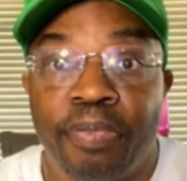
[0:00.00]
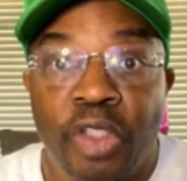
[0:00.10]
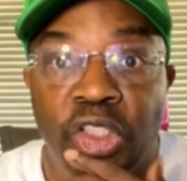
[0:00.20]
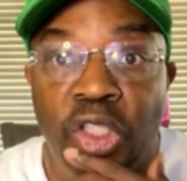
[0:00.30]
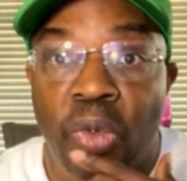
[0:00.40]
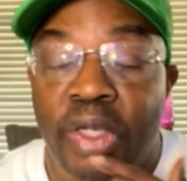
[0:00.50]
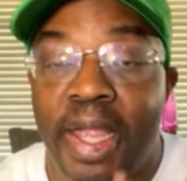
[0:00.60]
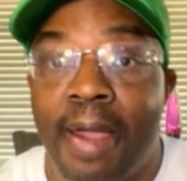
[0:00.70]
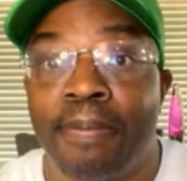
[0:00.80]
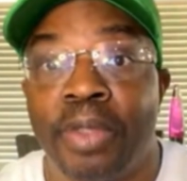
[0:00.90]
show
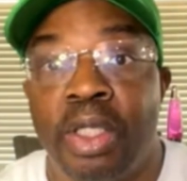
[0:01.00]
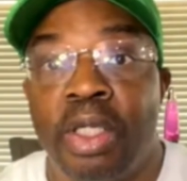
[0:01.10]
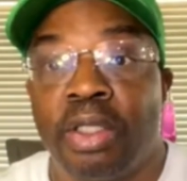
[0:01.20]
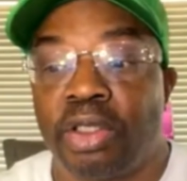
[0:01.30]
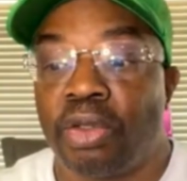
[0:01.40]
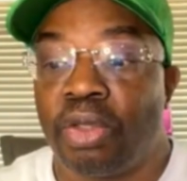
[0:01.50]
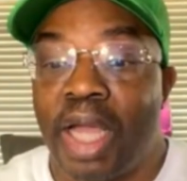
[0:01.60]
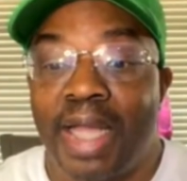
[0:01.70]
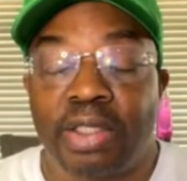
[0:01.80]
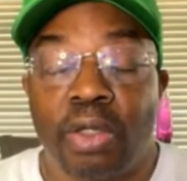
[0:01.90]
cap. So you
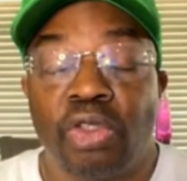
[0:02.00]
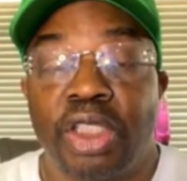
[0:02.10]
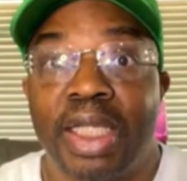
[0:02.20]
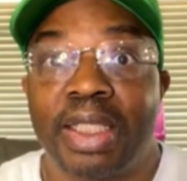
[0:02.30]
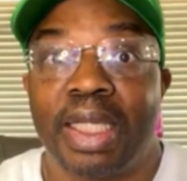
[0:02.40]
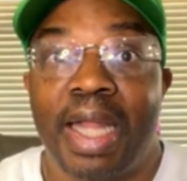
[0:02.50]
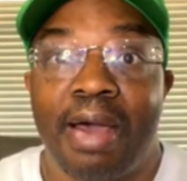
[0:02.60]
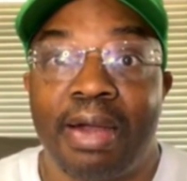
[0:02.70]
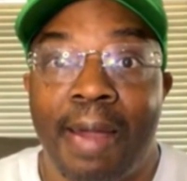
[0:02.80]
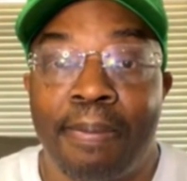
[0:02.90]
guys go check that
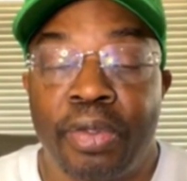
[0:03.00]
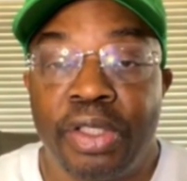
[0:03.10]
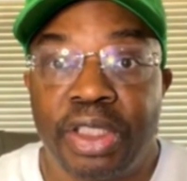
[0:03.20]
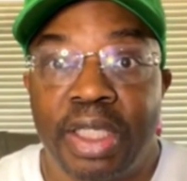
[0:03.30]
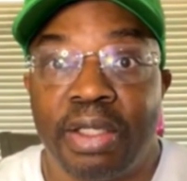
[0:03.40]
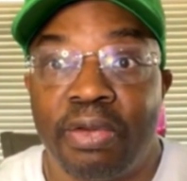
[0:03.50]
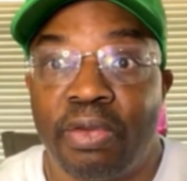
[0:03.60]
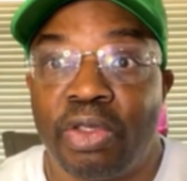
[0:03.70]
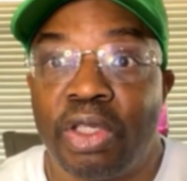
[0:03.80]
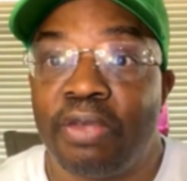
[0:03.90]
out. I appreciate
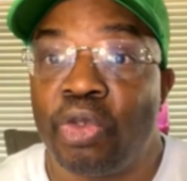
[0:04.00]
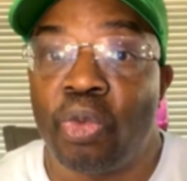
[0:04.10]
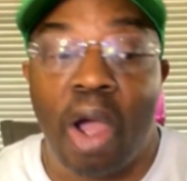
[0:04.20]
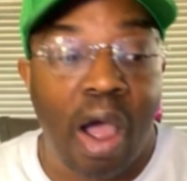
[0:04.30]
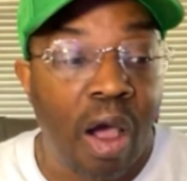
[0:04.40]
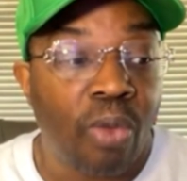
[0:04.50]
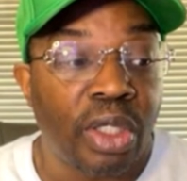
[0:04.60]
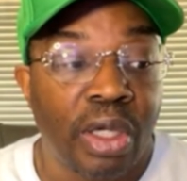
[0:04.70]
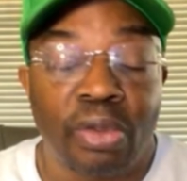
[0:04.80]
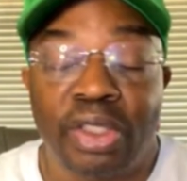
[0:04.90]
if you all
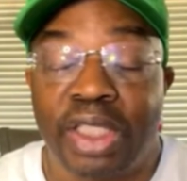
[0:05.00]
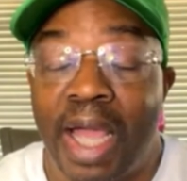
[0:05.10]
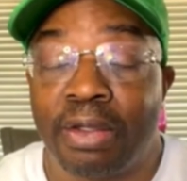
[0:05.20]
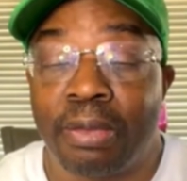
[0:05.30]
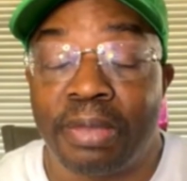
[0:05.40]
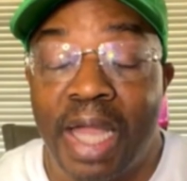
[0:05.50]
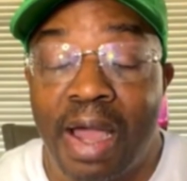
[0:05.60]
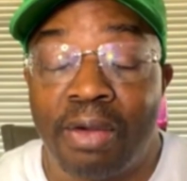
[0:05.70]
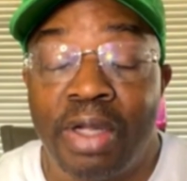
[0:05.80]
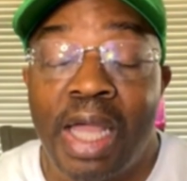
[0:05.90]
will go sign up
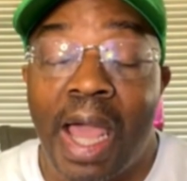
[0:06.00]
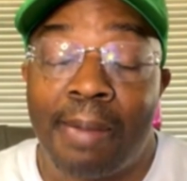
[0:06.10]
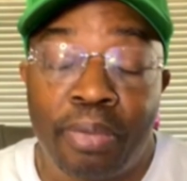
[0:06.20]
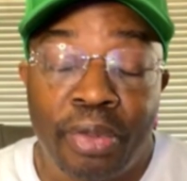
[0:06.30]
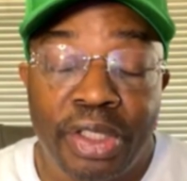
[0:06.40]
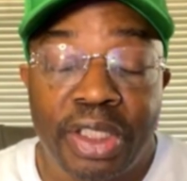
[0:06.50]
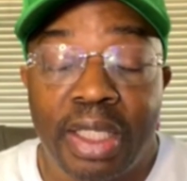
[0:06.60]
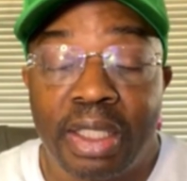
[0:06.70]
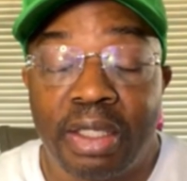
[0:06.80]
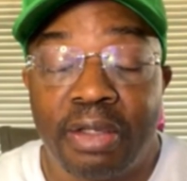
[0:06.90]
now. I
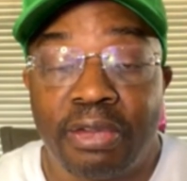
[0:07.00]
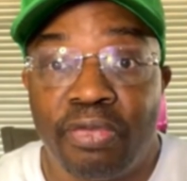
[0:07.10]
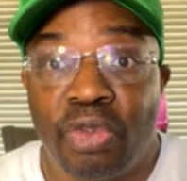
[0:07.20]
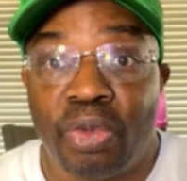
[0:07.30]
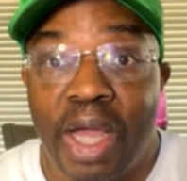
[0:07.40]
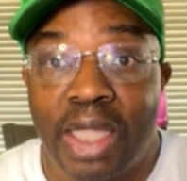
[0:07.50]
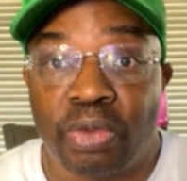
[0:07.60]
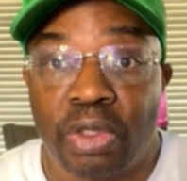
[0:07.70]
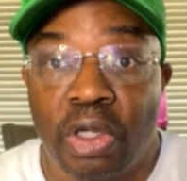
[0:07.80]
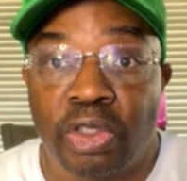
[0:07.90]
appreciate it if you
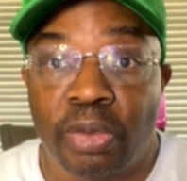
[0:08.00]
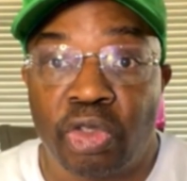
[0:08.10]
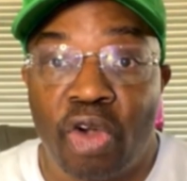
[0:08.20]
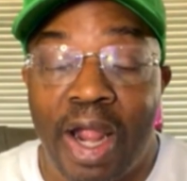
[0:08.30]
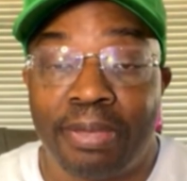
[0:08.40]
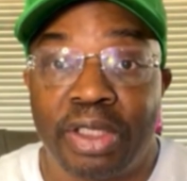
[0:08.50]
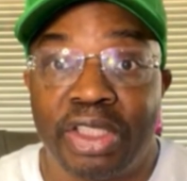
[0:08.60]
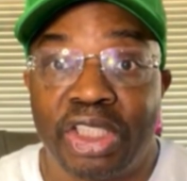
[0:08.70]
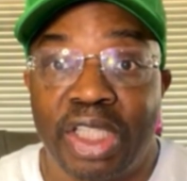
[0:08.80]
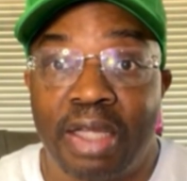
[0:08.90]
guys will go subscribe to
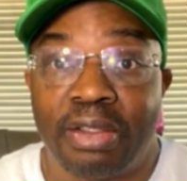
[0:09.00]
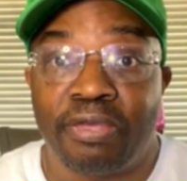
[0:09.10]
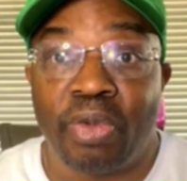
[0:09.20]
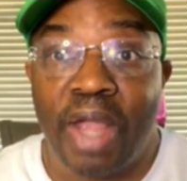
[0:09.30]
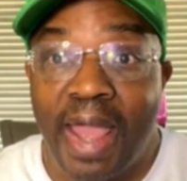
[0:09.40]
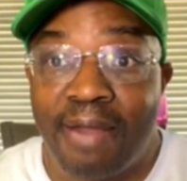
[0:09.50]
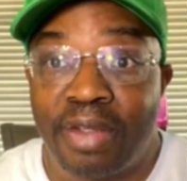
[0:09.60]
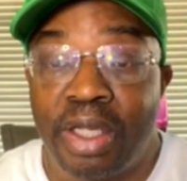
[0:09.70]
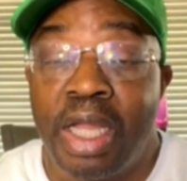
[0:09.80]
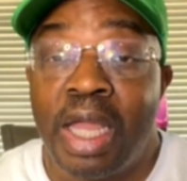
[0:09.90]
the channel if you
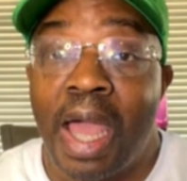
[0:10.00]
haven't.